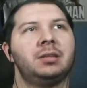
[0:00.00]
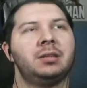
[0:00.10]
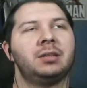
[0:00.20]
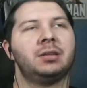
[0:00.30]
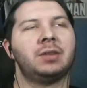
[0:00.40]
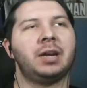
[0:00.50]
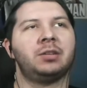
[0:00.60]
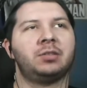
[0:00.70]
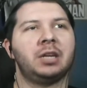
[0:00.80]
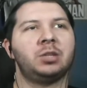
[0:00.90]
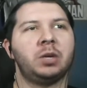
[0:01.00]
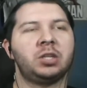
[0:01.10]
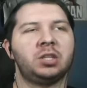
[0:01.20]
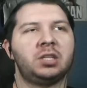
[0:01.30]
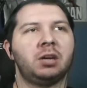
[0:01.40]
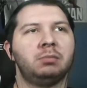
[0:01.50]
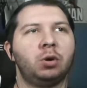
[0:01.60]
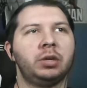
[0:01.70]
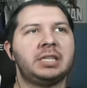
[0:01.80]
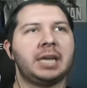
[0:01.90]
All right, graduation ceremony
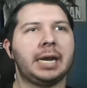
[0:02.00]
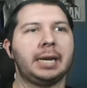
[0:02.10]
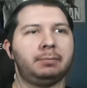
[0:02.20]
time.